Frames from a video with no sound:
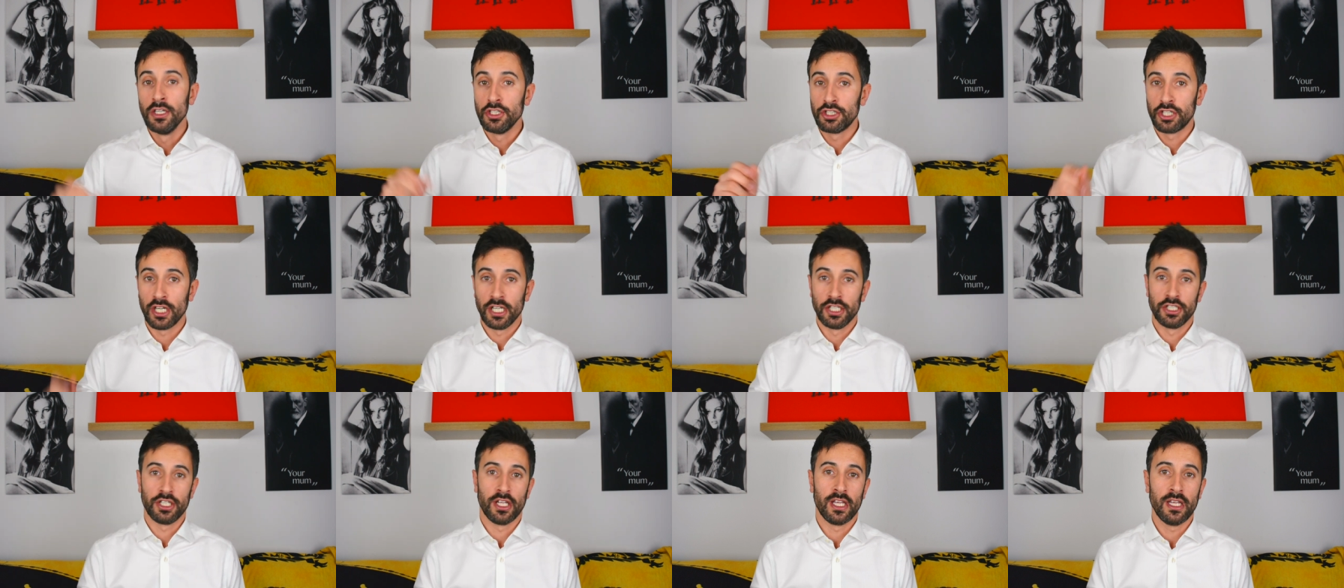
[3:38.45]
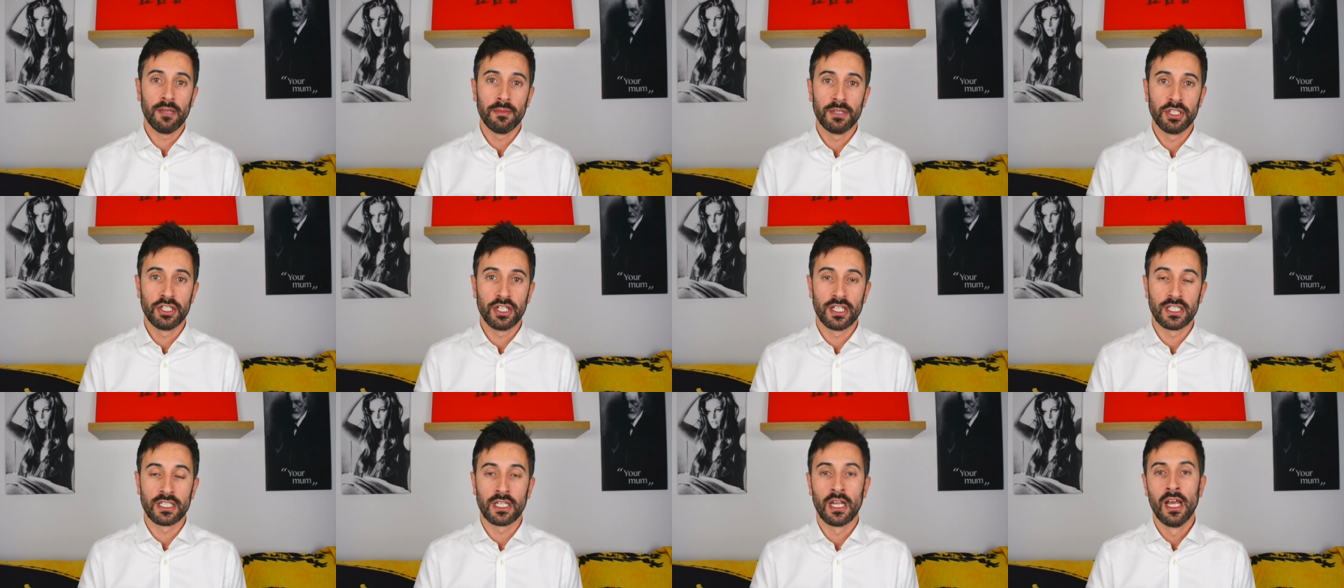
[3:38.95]
change the
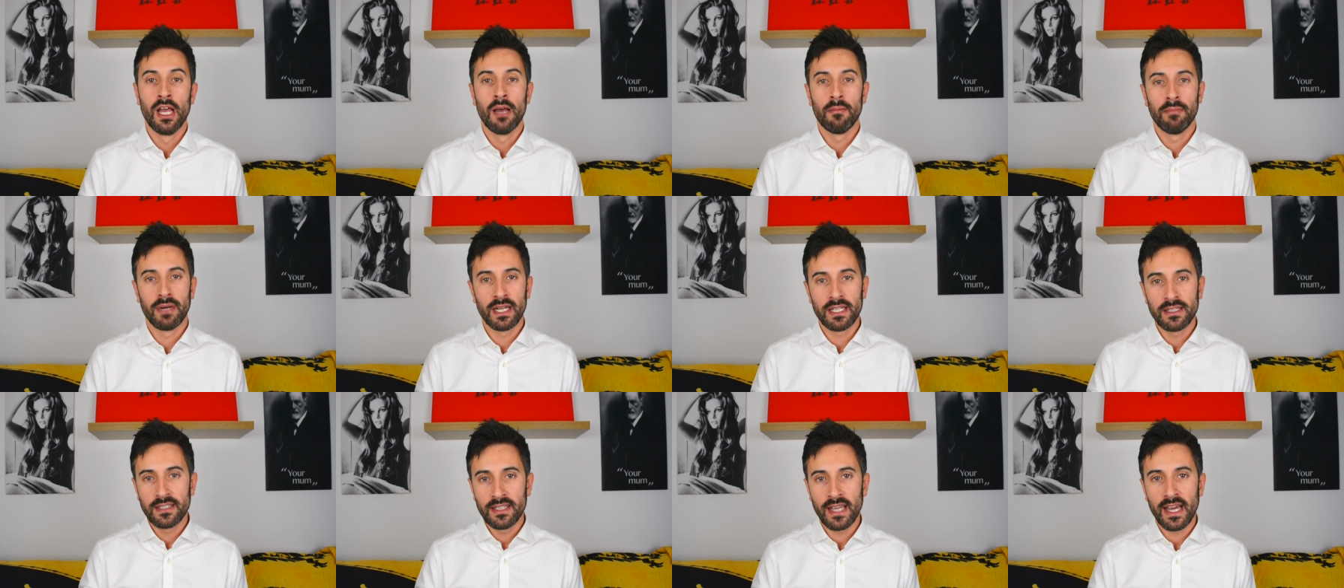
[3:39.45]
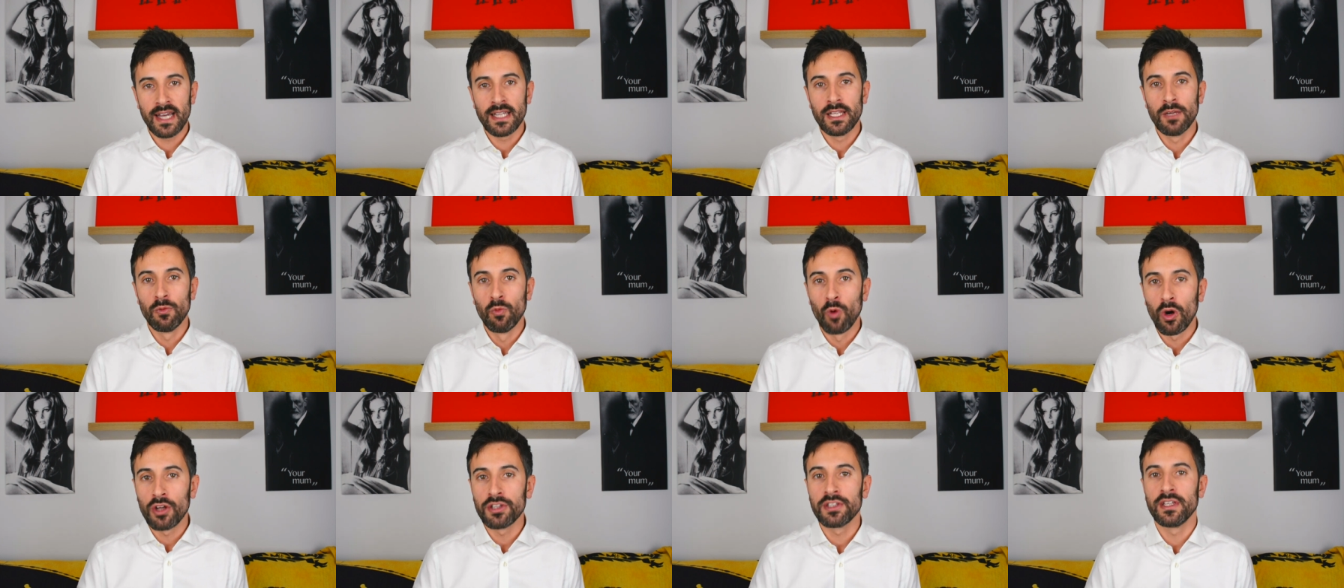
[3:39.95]
images, but at the end it
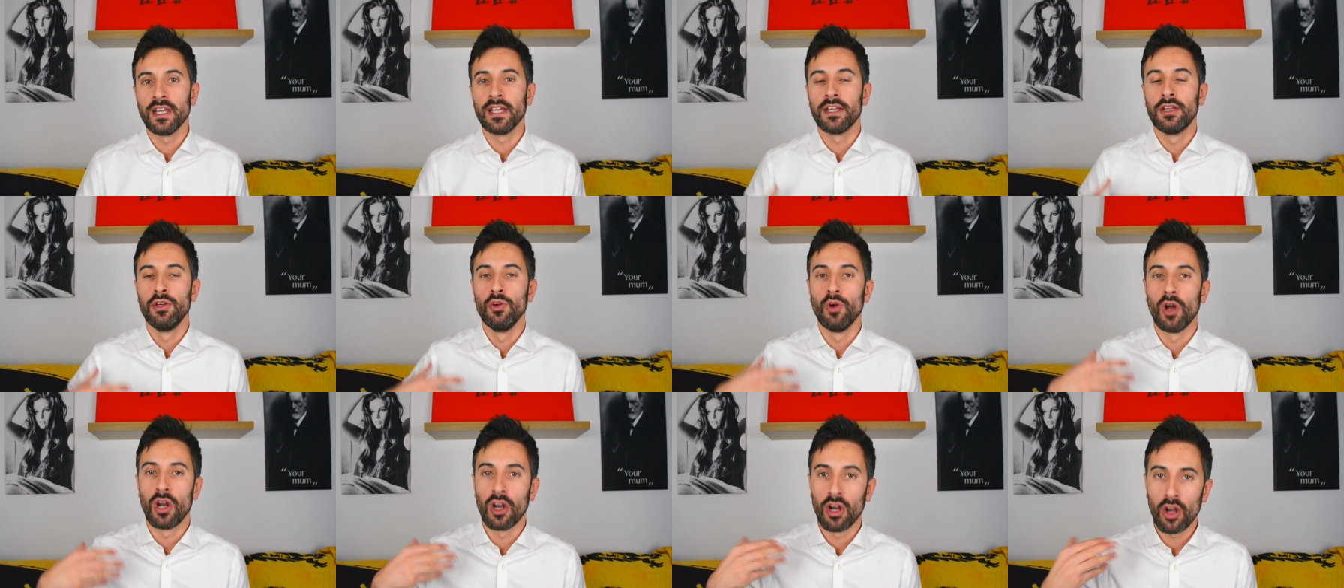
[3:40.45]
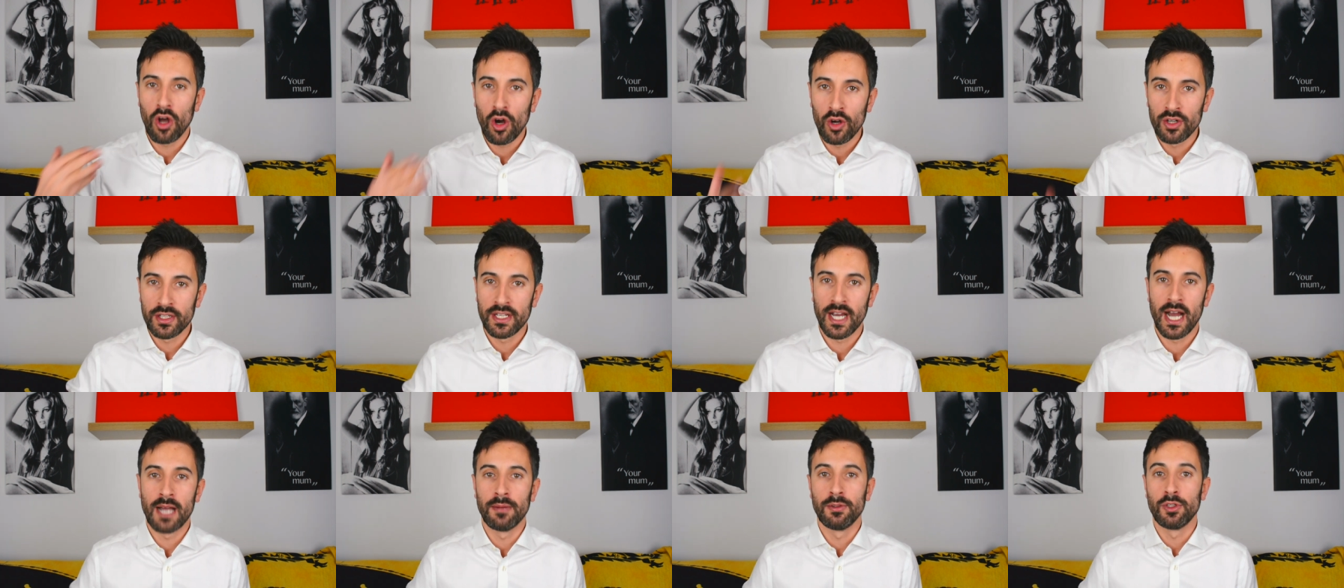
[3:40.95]
won't take you a
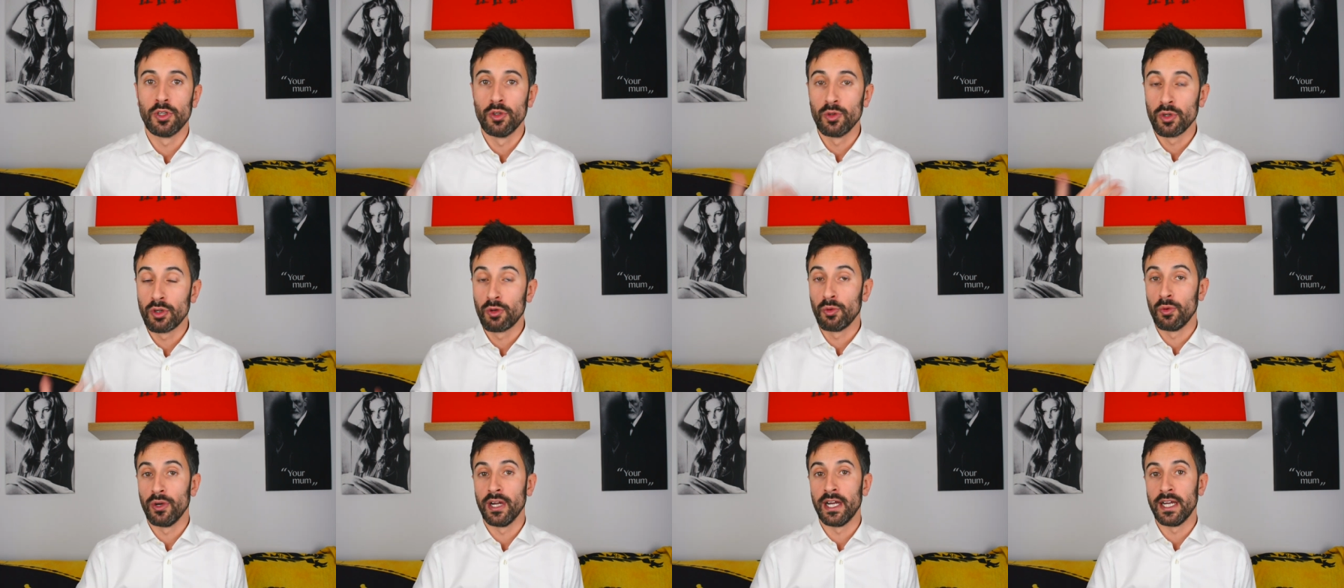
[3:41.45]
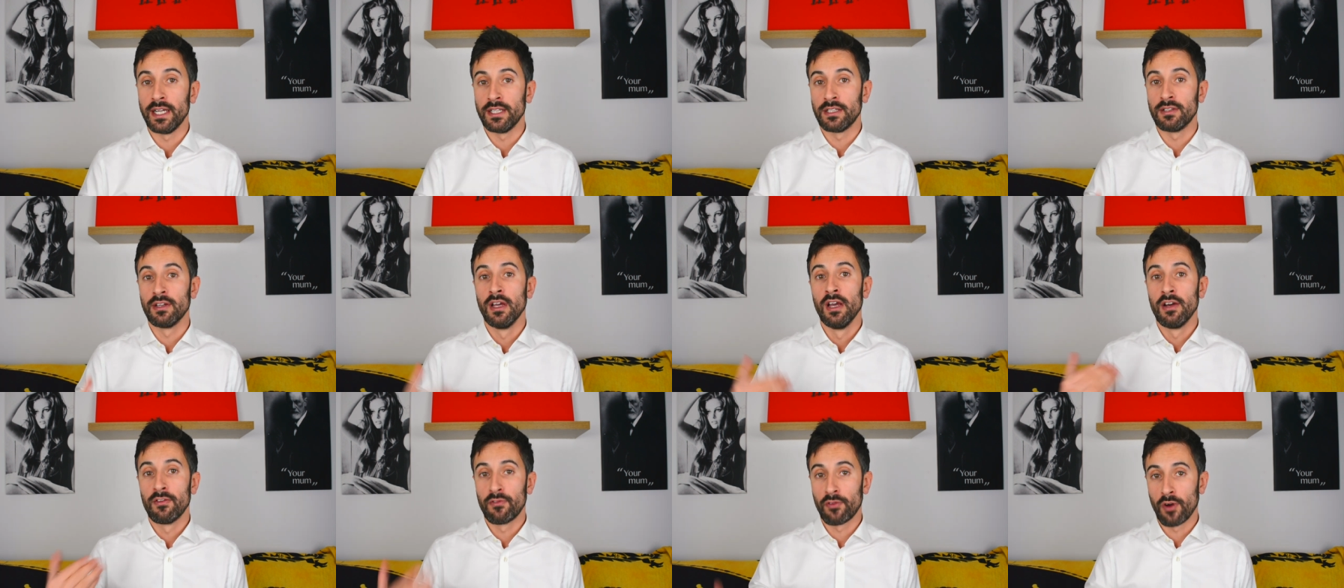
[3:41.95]
long time to recreate
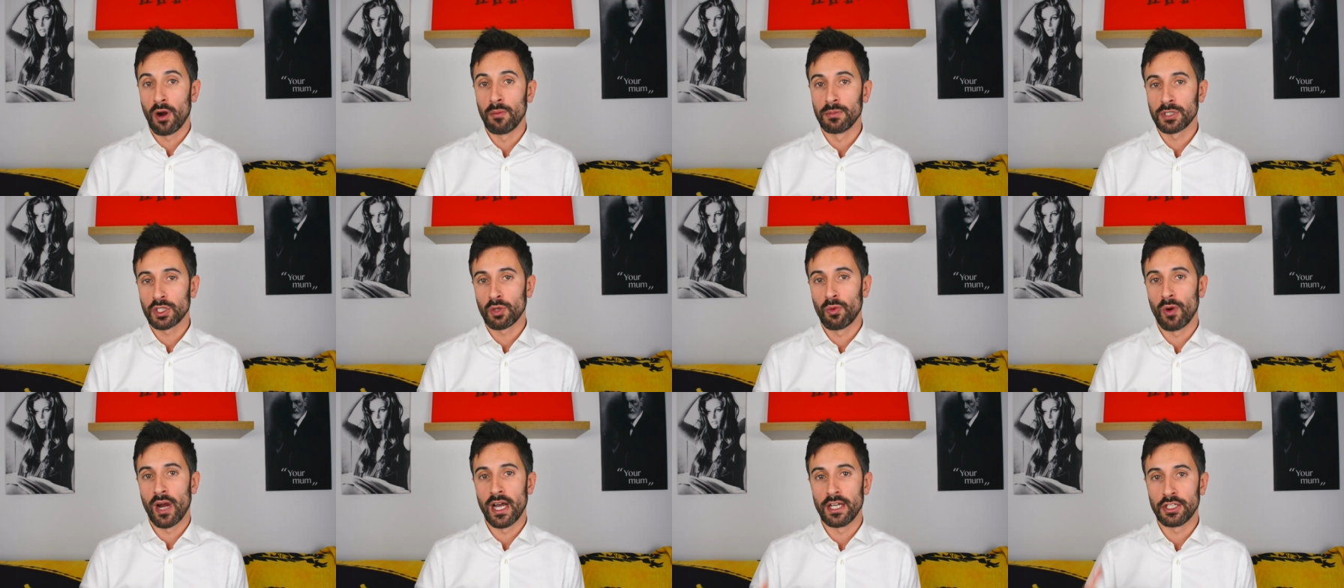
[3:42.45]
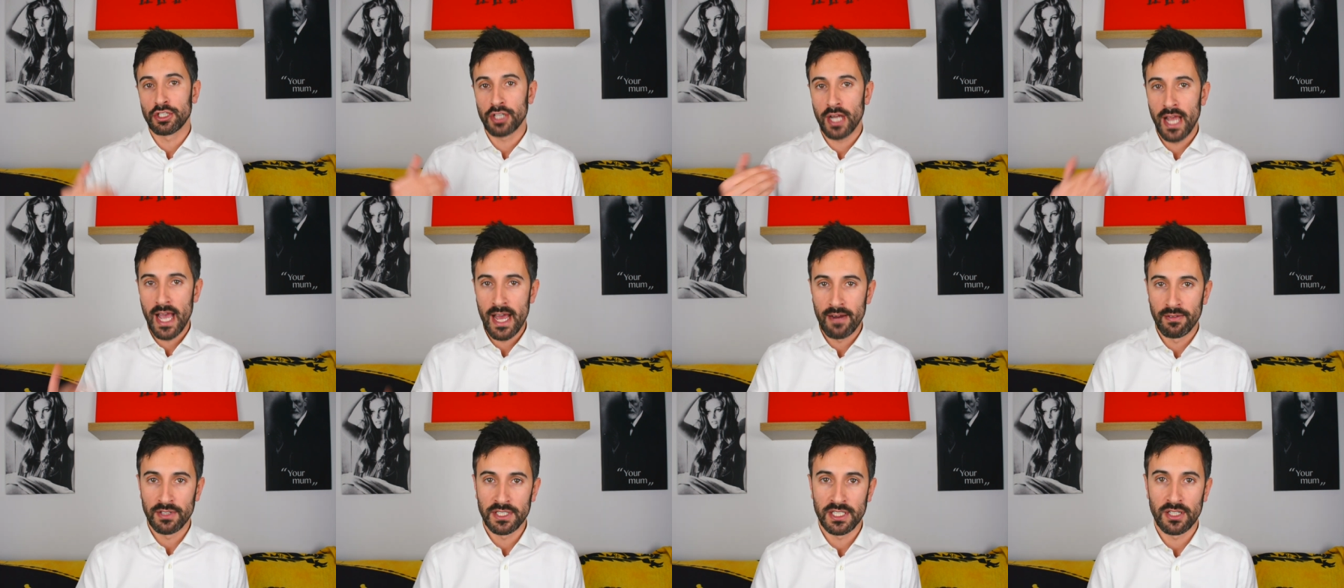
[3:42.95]
from scratch
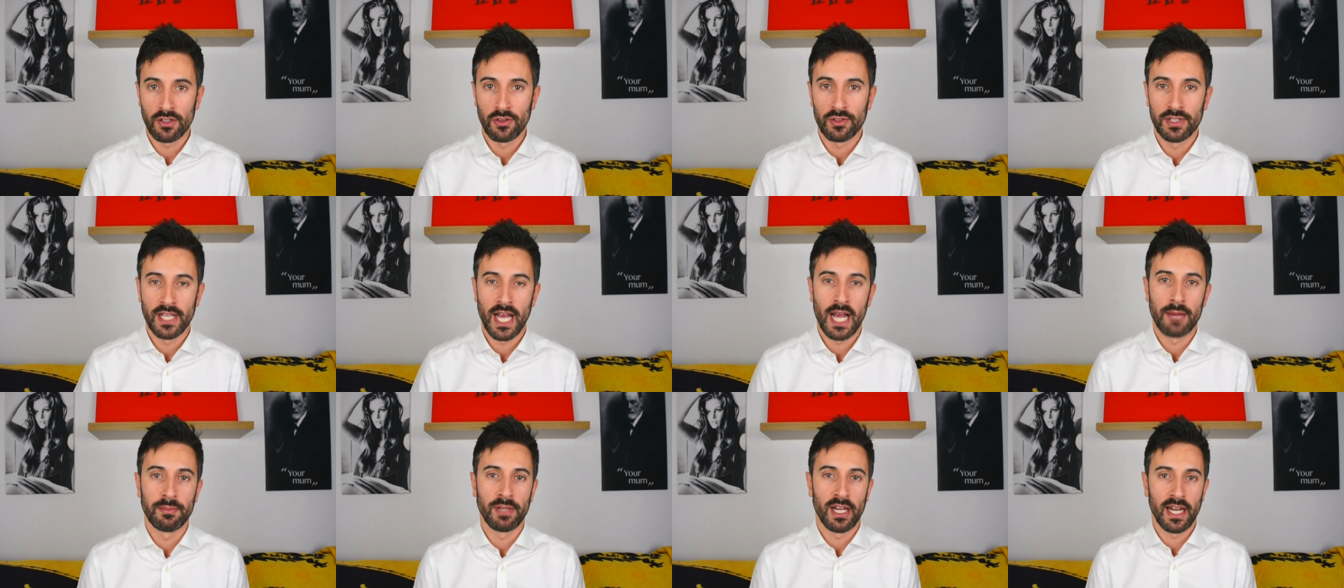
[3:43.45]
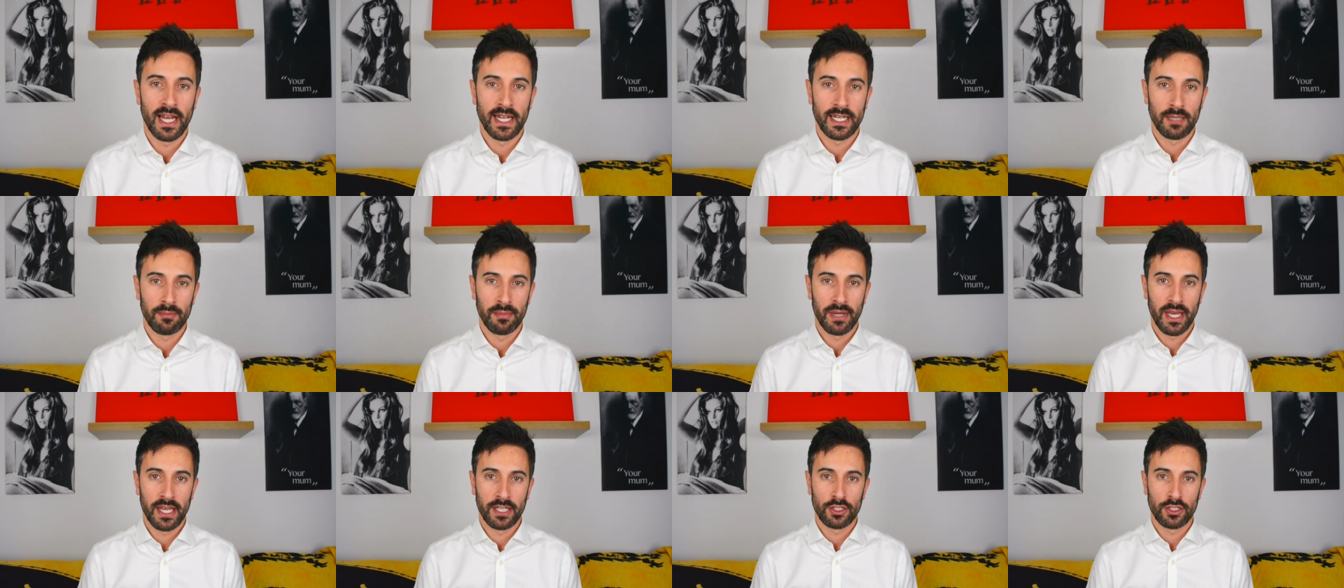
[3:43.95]
every single time the landing